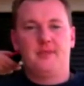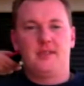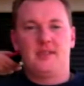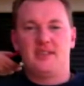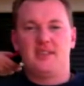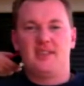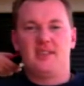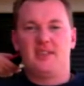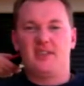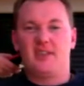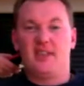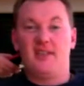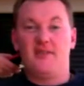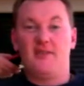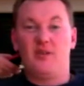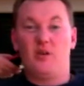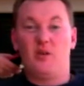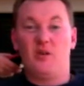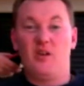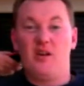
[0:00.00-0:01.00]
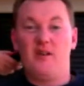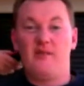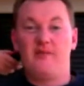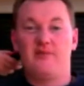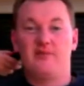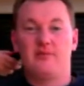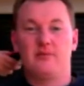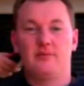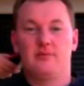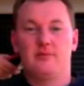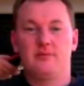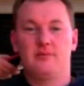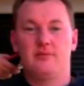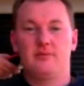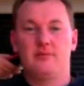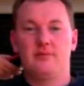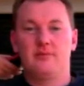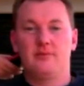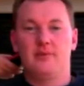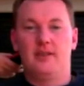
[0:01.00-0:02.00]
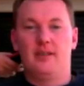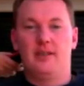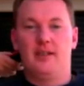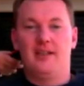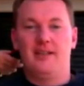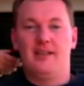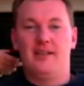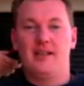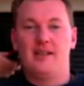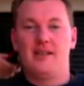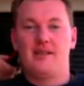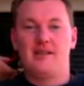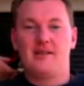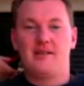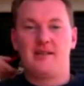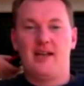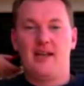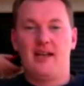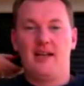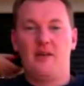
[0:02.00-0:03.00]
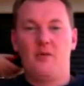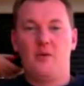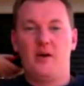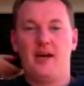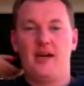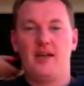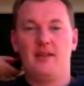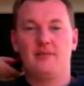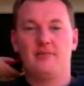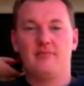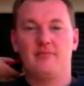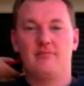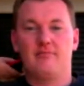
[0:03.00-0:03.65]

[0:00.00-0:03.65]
just to shave it all off, and then it's out of the way.